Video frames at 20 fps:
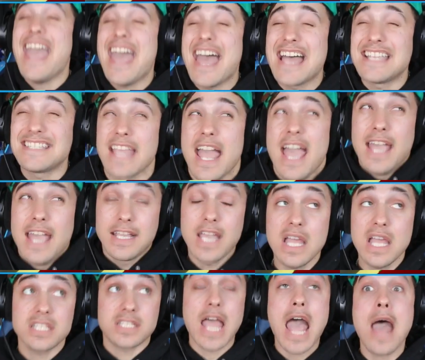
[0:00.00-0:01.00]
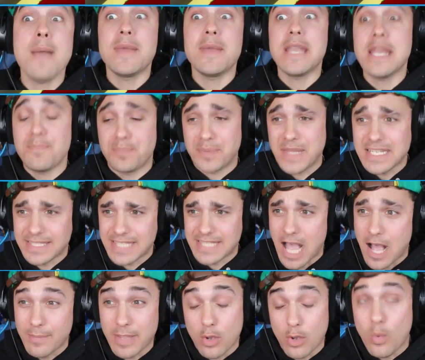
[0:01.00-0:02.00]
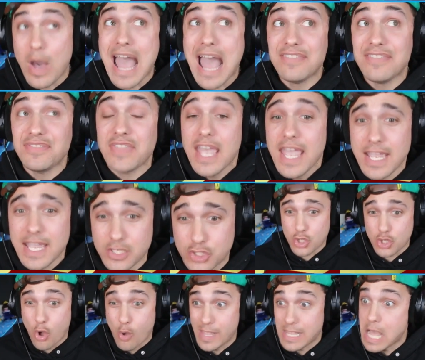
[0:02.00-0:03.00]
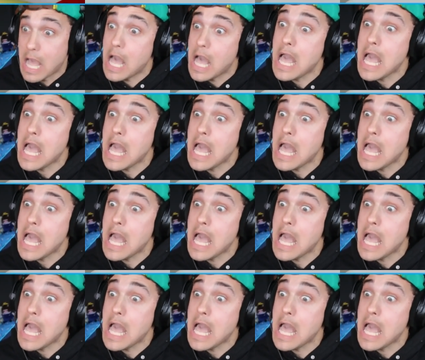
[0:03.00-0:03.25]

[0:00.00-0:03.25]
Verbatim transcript: Yes. Can somebody please tell me what is going